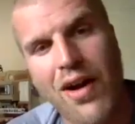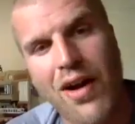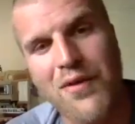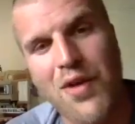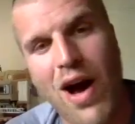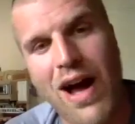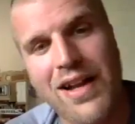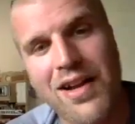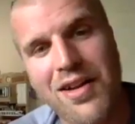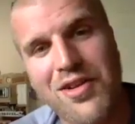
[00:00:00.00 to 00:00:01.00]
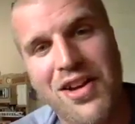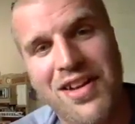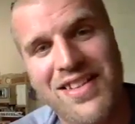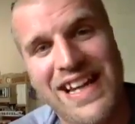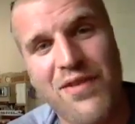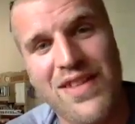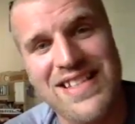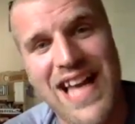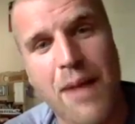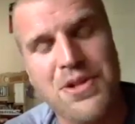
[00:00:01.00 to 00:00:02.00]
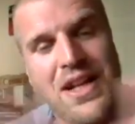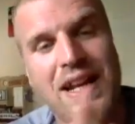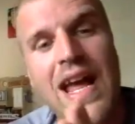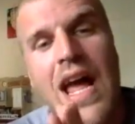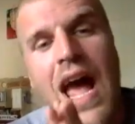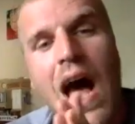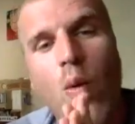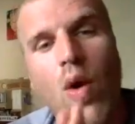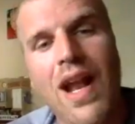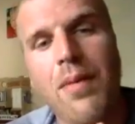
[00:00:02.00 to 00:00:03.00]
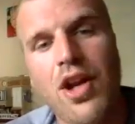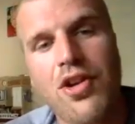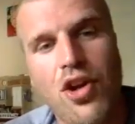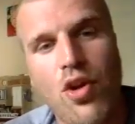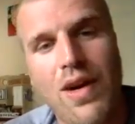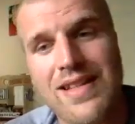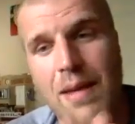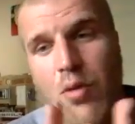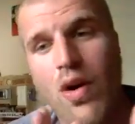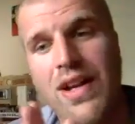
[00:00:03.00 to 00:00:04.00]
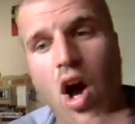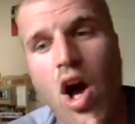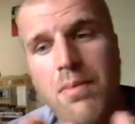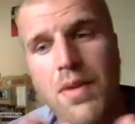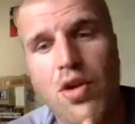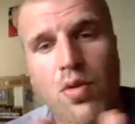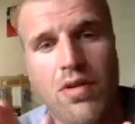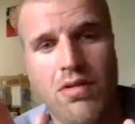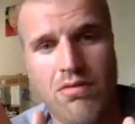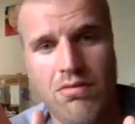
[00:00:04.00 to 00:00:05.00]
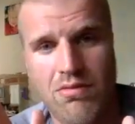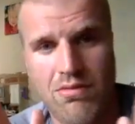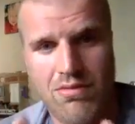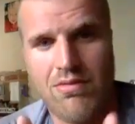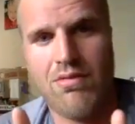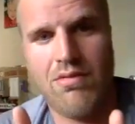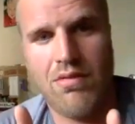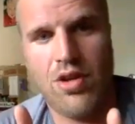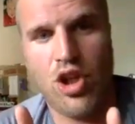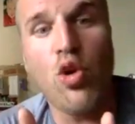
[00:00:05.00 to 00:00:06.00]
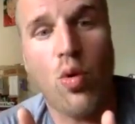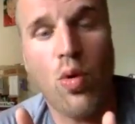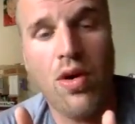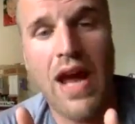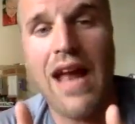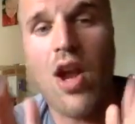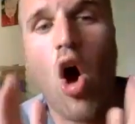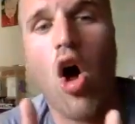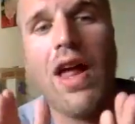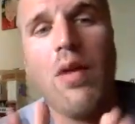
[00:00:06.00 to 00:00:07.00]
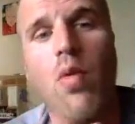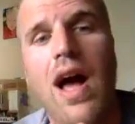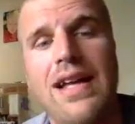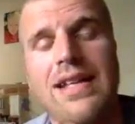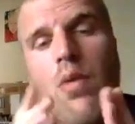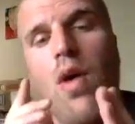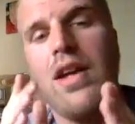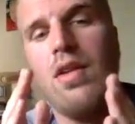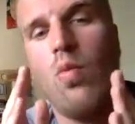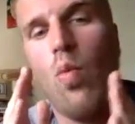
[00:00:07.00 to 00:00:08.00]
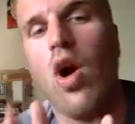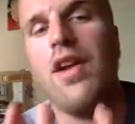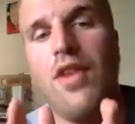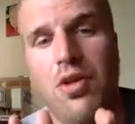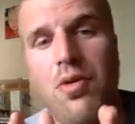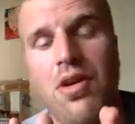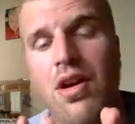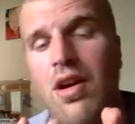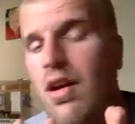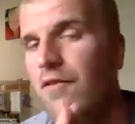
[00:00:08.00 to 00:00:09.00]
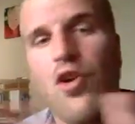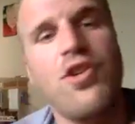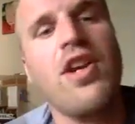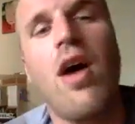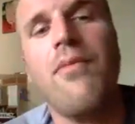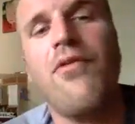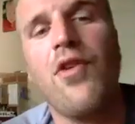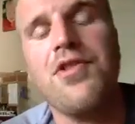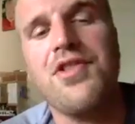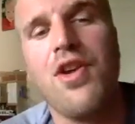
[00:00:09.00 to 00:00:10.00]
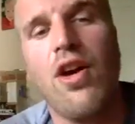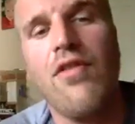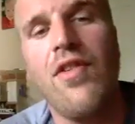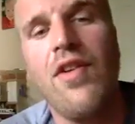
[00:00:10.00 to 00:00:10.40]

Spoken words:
even know how to give this option. What I'm going to do is I'm going to unmute you. And all I want is I want one of you, first come, first serve,